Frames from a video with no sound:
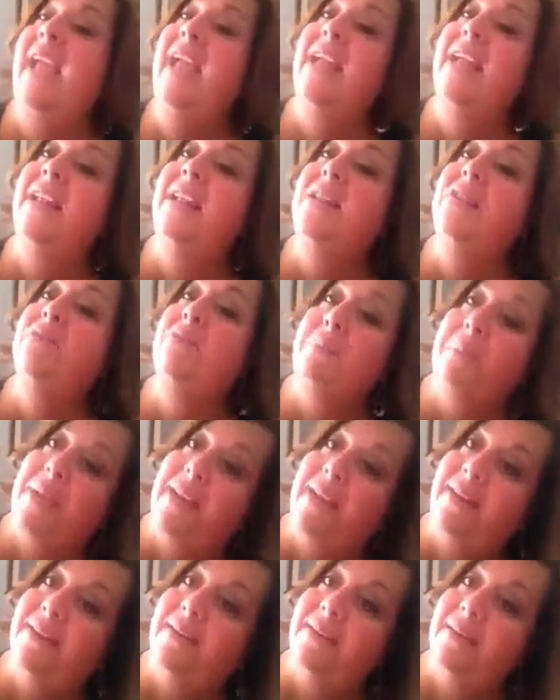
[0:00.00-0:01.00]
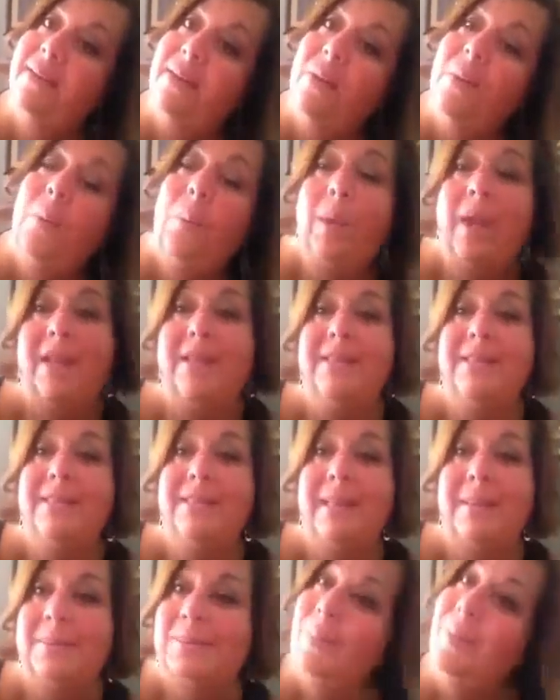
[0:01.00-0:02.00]
And repeat.
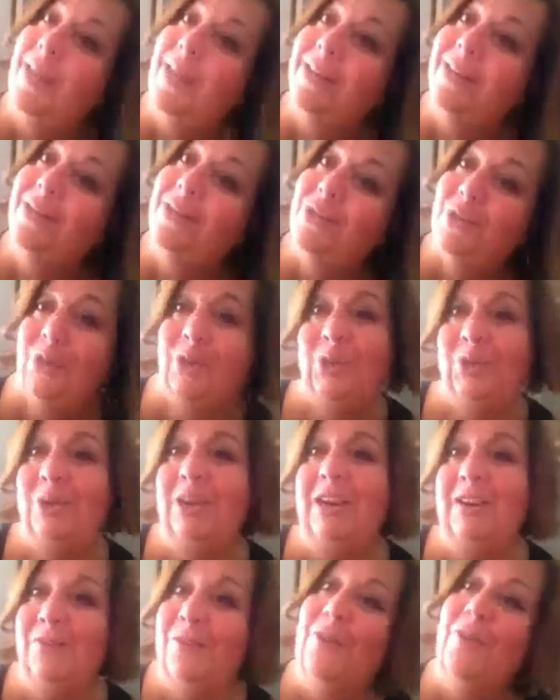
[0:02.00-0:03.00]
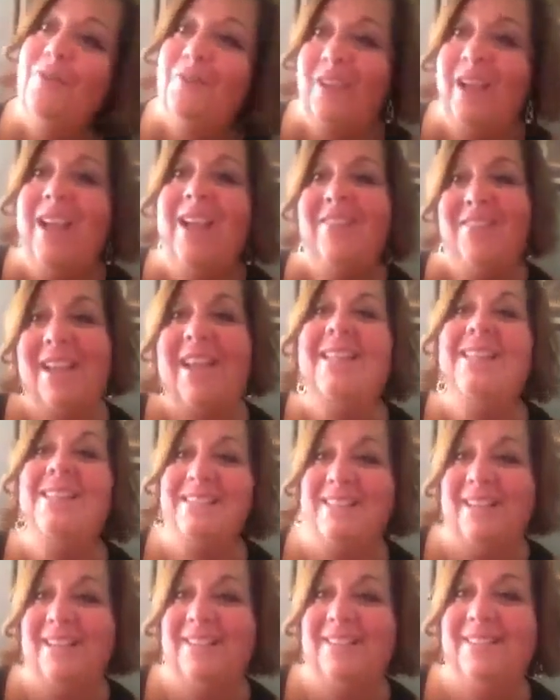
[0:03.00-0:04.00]
Steps 1, 2, 3, 4, 5, and
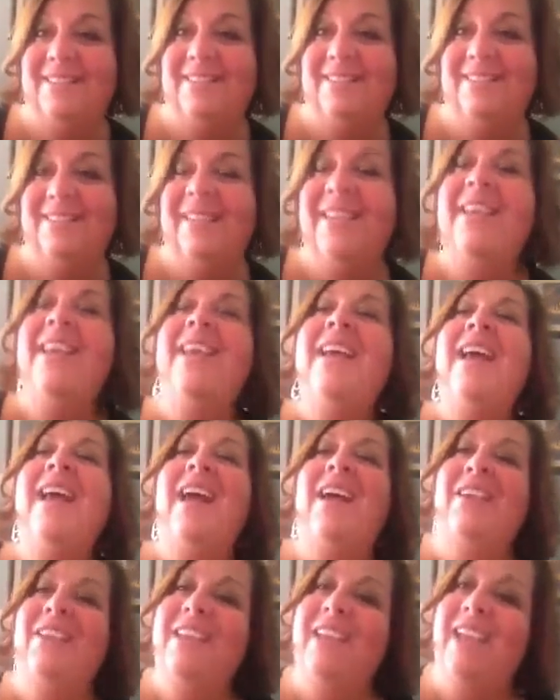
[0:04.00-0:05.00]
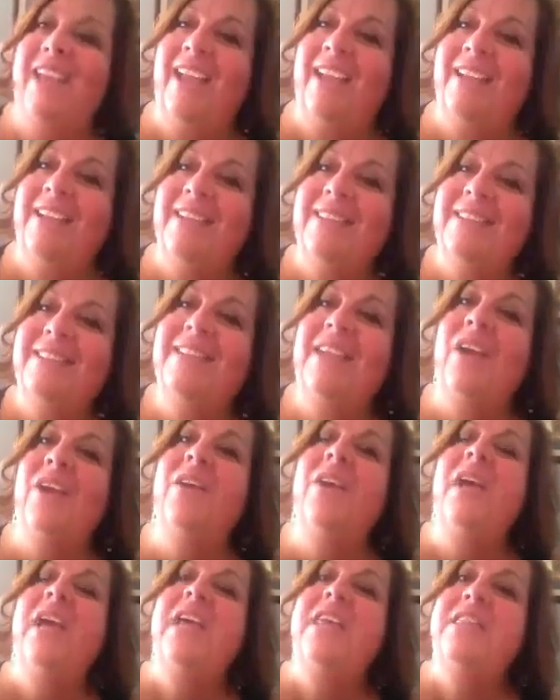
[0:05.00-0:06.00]
6. Okay,
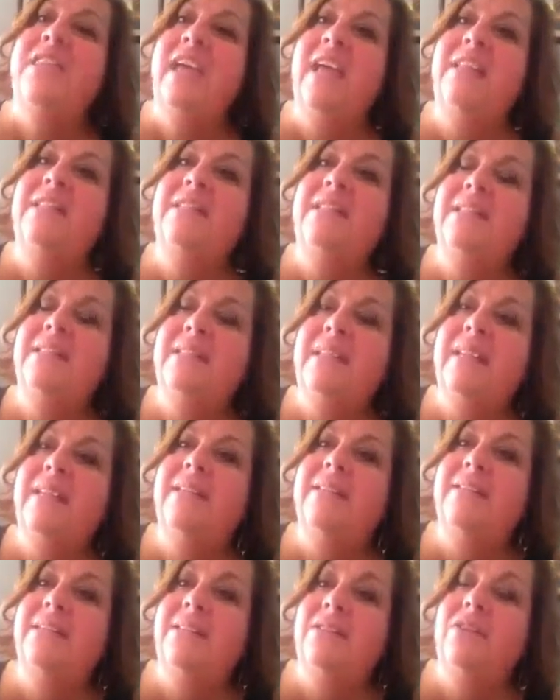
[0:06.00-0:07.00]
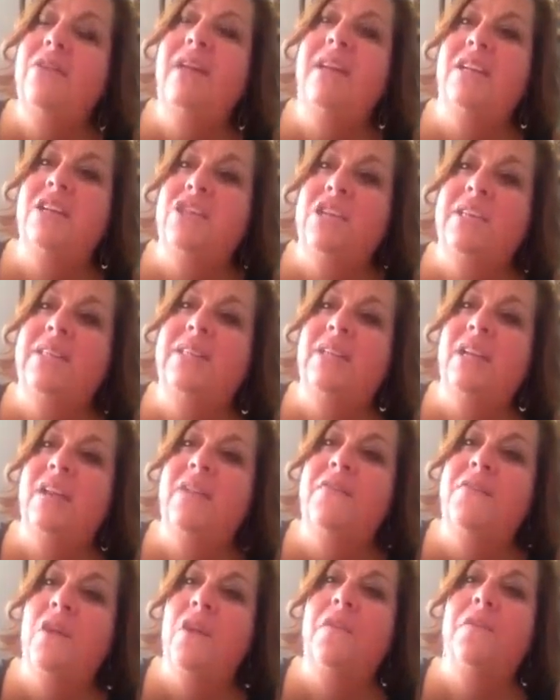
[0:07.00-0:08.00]
so that's the 6 strategies that
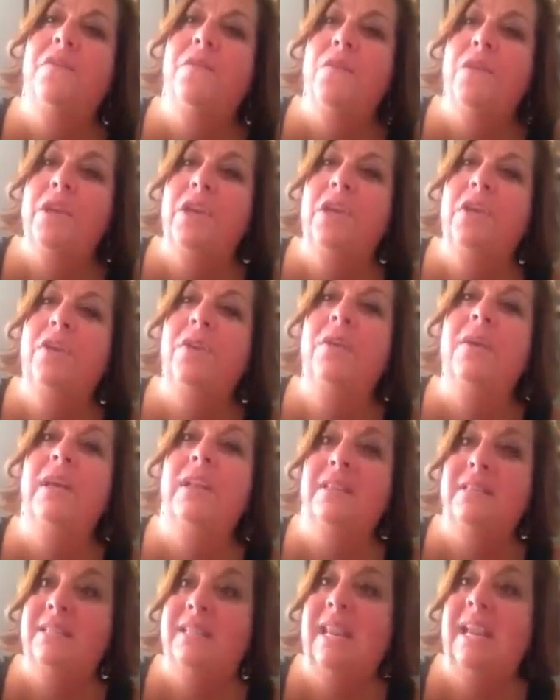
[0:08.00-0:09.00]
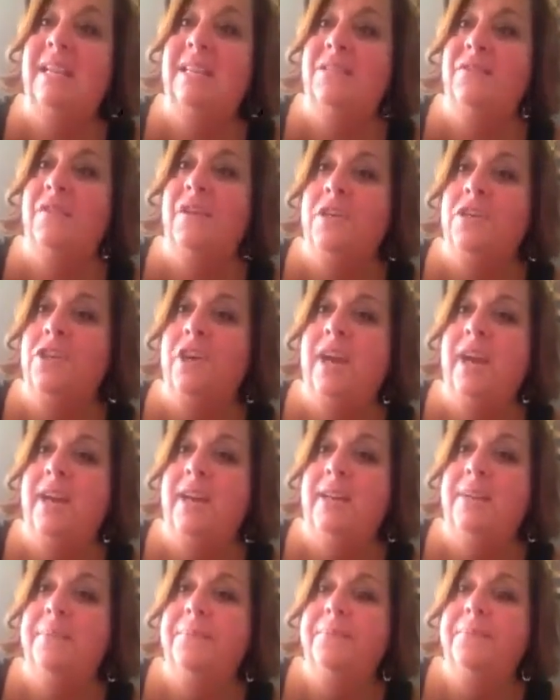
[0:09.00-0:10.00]
I've got for you in today's free
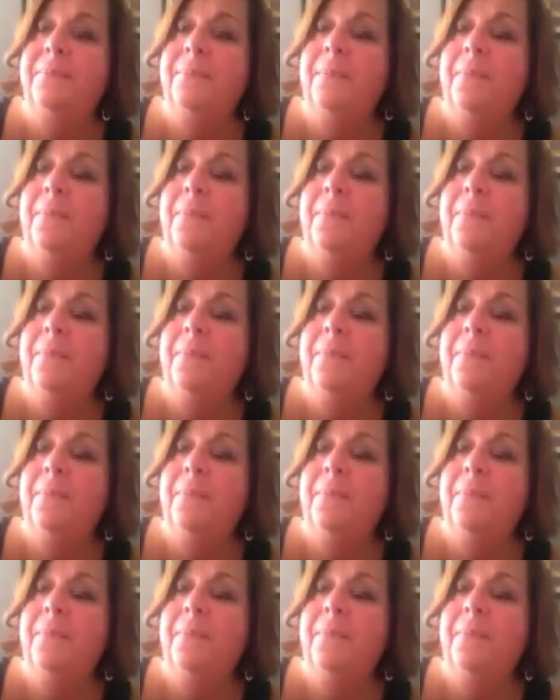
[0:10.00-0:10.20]
training.